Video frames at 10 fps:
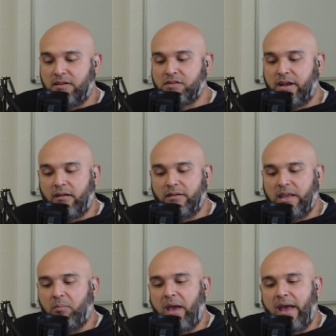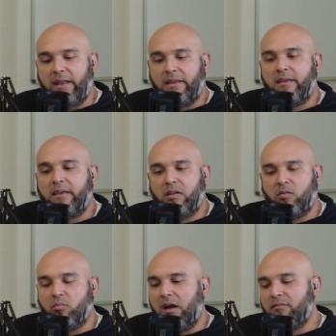check out D-Pad in New
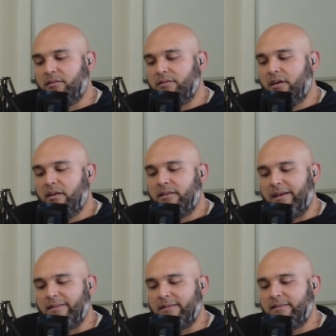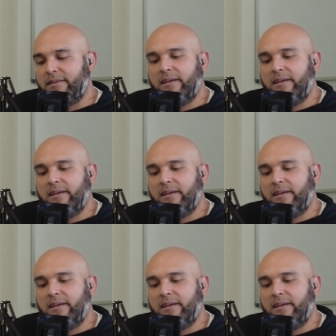Braunfels, Texas.